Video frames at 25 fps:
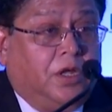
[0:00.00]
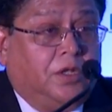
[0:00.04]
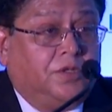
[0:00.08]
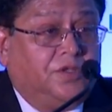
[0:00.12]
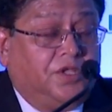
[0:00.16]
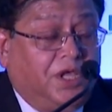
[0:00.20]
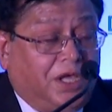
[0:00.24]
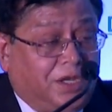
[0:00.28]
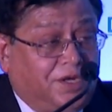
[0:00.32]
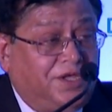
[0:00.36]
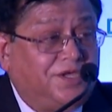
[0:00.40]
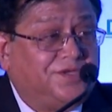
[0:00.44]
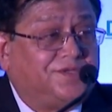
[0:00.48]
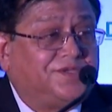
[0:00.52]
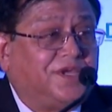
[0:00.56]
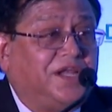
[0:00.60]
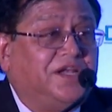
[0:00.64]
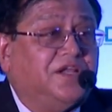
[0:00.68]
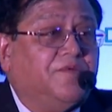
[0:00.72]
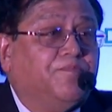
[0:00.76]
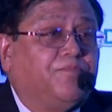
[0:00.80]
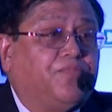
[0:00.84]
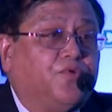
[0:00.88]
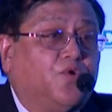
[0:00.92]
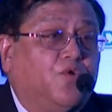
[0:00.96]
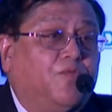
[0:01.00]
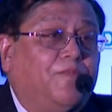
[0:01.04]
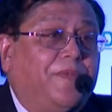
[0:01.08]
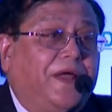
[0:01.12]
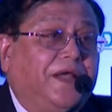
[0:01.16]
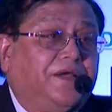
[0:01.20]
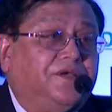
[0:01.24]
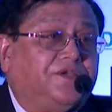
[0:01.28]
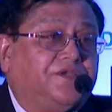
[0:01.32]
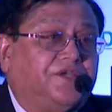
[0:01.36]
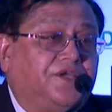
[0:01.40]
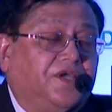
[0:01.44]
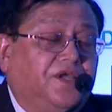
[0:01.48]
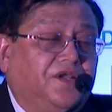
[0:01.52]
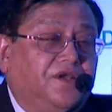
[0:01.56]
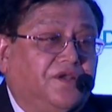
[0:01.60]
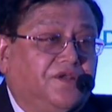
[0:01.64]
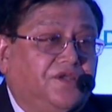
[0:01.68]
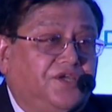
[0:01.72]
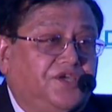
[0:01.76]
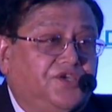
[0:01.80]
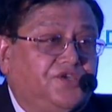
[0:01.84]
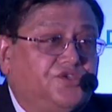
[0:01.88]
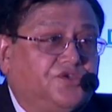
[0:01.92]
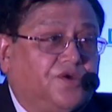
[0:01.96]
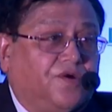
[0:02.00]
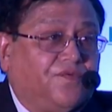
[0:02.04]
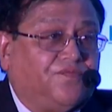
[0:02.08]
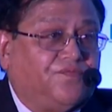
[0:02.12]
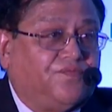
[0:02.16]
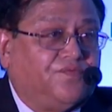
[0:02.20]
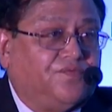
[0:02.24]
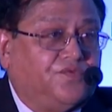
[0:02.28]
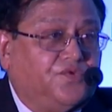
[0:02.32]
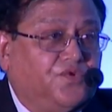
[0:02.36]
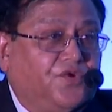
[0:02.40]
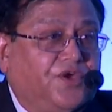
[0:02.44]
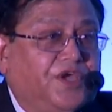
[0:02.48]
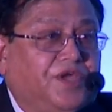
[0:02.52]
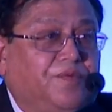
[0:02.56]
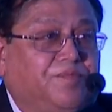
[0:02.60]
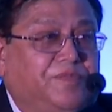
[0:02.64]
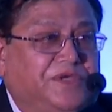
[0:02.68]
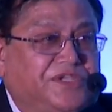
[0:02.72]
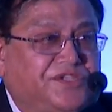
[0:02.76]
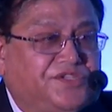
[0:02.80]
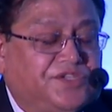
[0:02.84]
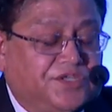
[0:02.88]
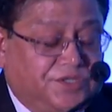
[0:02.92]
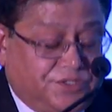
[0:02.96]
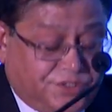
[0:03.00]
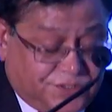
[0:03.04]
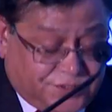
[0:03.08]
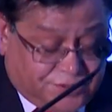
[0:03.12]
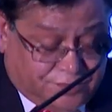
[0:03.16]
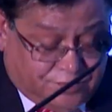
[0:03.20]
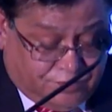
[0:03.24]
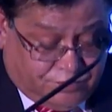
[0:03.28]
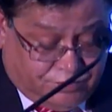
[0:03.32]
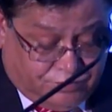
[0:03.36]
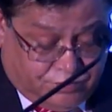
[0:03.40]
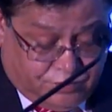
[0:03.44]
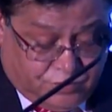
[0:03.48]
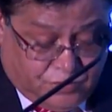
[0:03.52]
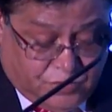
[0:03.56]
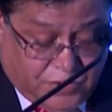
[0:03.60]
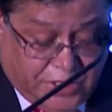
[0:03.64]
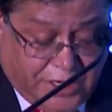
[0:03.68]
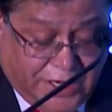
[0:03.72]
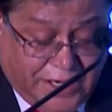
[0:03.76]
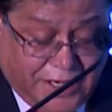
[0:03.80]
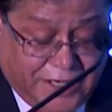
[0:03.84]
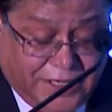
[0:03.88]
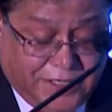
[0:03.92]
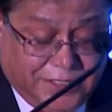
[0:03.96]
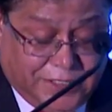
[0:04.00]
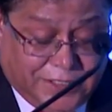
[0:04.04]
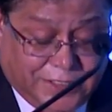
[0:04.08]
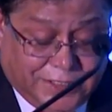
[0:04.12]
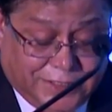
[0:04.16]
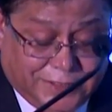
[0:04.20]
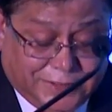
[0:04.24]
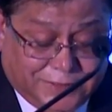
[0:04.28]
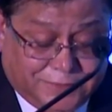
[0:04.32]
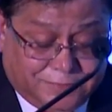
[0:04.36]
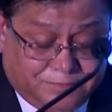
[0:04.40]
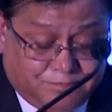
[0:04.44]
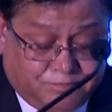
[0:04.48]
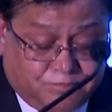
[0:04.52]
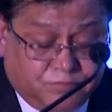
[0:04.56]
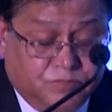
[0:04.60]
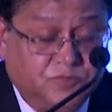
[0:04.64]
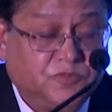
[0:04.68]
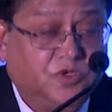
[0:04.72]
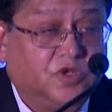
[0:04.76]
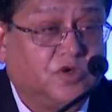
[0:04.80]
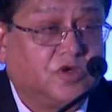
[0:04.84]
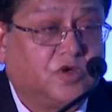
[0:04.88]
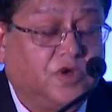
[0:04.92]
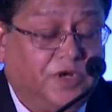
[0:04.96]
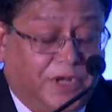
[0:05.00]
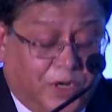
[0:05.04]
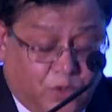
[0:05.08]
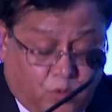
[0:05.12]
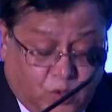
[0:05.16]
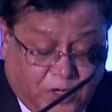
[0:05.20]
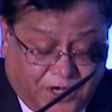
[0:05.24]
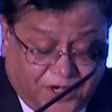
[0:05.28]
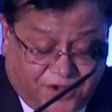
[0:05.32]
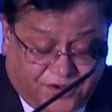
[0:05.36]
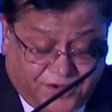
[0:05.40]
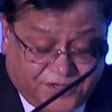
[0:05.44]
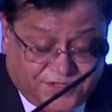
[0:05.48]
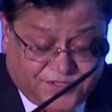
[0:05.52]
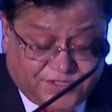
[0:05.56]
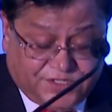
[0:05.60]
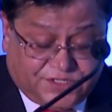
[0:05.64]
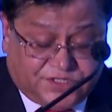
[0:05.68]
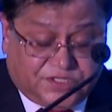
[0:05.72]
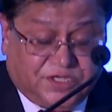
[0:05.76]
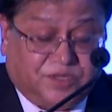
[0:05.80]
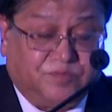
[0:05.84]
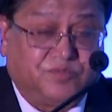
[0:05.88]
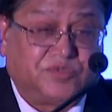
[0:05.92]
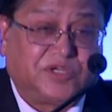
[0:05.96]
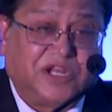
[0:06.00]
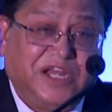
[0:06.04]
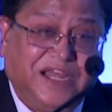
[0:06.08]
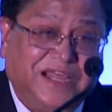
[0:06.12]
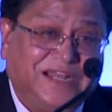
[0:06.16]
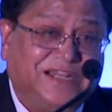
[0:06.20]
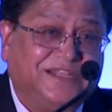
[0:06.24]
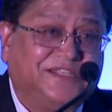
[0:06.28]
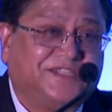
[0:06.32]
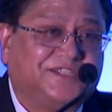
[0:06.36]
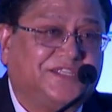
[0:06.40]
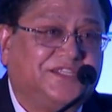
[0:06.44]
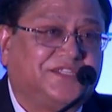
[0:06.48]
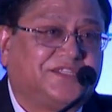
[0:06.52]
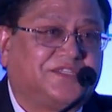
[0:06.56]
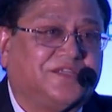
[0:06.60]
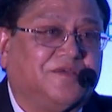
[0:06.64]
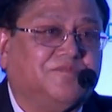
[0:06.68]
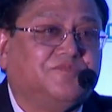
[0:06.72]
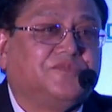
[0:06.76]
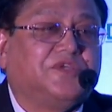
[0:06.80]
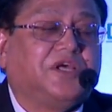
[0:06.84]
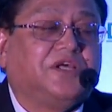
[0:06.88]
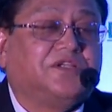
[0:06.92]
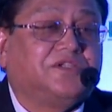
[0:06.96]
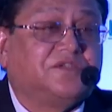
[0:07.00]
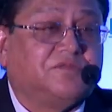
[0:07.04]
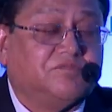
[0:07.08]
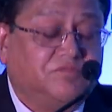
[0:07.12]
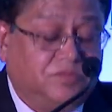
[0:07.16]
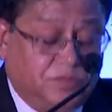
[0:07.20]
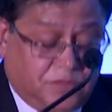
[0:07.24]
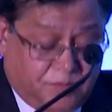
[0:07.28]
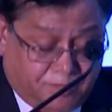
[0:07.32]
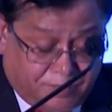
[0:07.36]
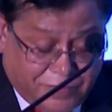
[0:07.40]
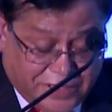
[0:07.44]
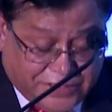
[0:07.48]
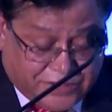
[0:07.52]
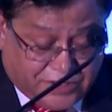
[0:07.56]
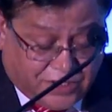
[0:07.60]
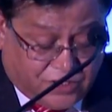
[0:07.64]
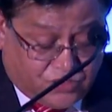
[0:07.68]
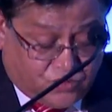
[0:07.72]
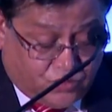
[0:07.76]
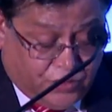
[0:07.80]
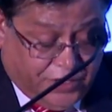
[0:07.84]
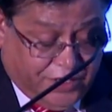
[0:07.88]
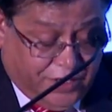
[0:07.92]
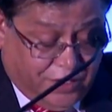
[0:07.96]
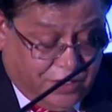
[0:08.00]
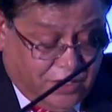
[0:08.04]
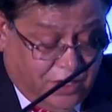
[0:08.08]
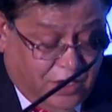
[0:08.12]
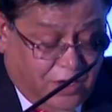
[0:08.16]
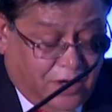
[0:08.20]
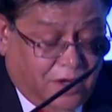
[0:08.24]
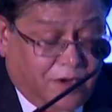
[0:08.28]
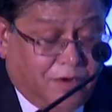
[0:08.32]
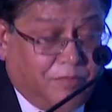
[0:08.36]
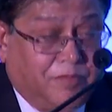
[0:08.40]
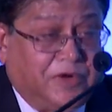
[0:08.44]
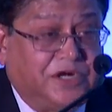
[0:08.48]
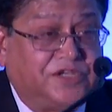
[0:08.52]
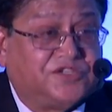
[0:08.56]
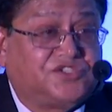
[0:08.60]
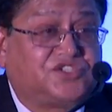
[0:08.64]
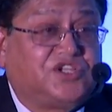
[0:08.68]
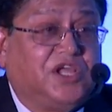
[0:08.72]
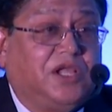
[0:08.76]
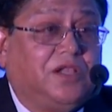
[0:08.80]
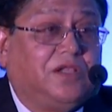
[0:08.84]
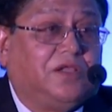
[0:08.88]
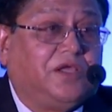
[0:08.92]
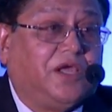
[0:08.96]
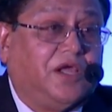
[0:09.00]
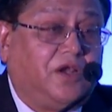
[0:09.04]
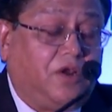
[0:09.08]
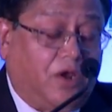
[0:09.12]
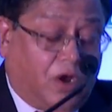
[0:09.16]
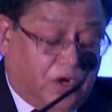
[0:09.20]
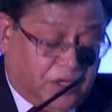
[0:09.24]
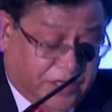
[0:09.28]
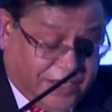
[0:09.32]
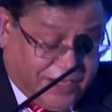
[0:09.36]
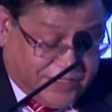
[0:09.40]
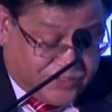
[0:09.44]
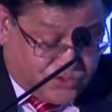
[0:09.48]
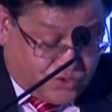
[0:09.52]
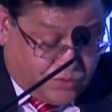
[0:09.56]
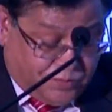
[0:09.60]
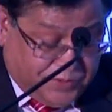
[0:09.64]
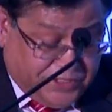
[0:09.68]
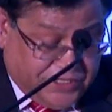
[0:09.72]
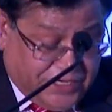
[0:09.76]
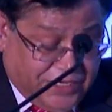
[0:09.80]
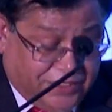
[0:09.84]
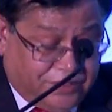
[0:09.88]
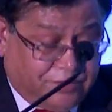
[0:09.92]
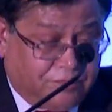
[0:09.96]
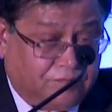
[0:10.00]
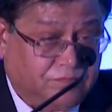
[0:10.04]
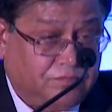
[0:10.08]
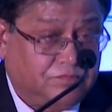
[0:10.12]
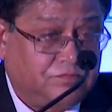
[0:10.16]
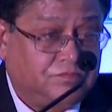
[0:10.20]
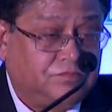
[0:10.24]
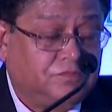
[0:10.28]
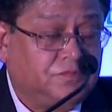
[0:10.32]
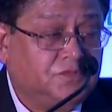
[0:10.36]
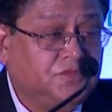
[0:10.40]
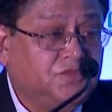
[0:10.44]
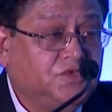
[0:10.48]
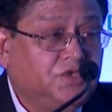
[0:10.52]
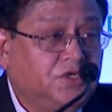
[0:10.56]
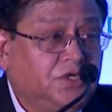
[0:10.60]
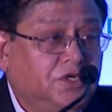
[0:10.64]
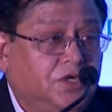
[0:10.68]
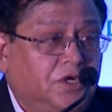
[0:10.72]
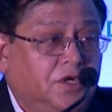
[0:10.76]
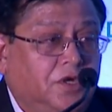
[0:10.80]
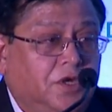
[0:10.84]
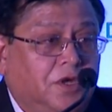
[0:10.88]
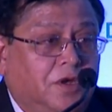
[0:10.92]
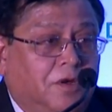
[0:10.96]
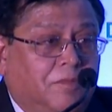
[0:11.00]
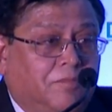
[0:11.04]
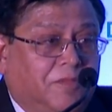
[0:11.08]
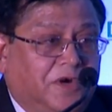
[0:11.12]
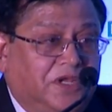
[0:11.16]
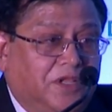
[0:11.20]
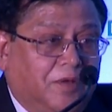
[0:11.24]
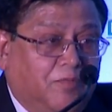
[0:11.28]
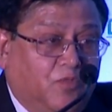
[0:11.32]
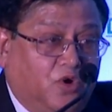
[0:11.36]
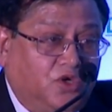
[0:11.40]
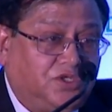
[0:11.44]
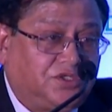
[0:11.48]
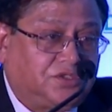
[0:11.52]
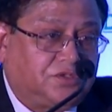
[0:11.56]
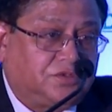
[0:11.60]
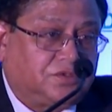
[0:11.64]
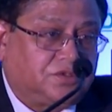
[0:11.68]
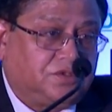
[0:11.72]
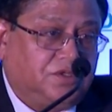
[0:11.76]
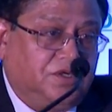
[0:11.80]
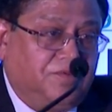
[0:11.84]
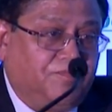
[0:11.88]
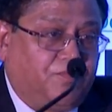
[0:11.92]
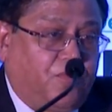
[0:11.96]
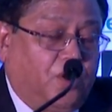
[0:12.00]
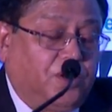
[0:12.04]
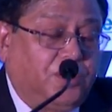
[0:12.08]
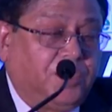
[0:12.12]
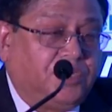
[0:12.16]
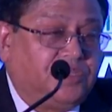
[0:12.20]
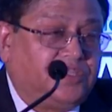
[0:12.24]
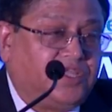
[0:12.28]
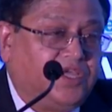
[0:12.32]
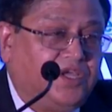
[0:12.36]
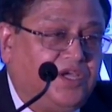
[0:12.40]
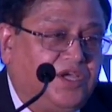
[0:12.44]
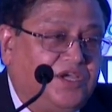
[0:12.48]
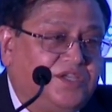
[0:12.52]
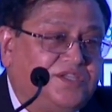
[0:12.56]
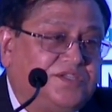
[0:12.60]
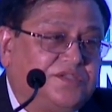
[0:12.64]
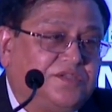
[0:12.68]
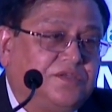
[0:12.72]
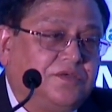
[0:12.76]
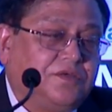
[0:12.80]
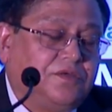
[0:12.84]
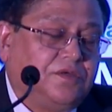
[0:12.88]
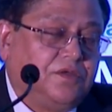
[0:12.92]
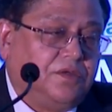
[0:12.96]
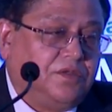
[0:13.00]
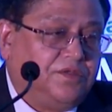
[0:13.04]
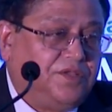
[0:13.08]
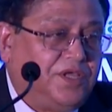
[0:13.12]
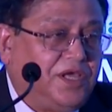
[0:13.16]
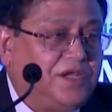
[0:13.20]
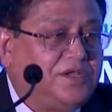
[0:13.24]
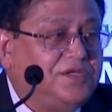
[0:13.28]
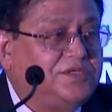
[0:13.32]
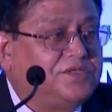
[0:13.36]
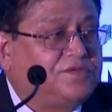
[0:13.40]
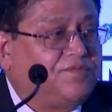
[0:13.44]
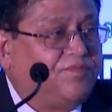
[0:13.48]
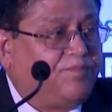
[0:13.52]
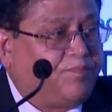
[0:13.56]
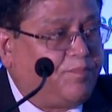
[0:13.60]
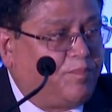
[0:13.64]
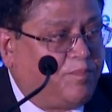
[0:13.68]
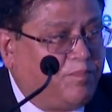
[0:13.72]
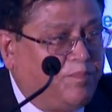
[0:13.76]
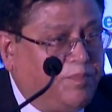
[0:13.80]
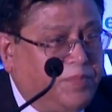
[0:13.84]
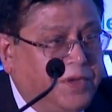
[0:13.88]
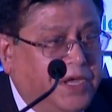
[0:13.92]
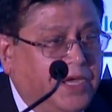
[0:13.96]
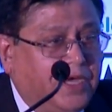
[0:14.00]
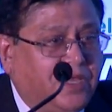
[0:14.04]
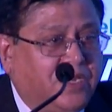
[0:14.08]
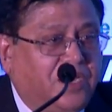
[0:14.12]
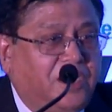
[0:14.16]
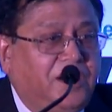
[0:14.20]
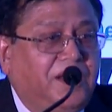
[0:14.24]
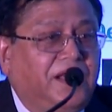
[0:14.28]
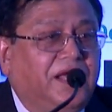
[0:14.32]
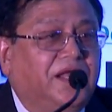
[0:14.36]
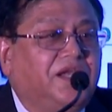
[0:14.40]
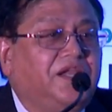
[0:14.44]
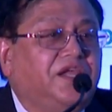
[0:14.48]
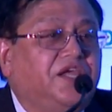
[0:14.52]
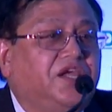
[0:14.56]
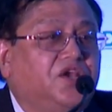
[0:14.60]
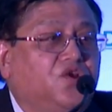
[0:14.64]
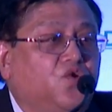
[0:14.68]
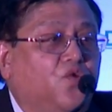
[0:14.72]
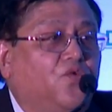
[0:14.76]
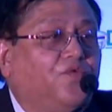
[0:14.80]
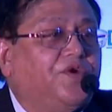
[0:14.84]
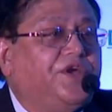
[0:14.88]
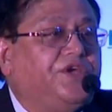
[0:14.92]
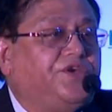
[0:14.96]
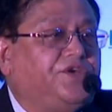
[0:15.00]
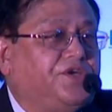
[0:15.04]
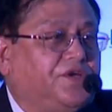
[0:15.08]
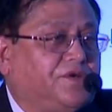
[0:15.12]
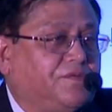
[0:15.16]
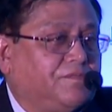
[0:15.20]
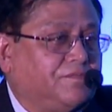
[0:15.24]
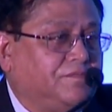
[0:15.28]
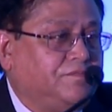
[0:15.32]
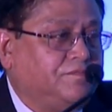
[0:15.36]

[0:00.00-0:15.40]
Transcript: There is an improvement in ease of doing business, and regulatory systems, clearance systems are better today. But still, a lot has to be done. But the most important thing is, there is barely any innovation.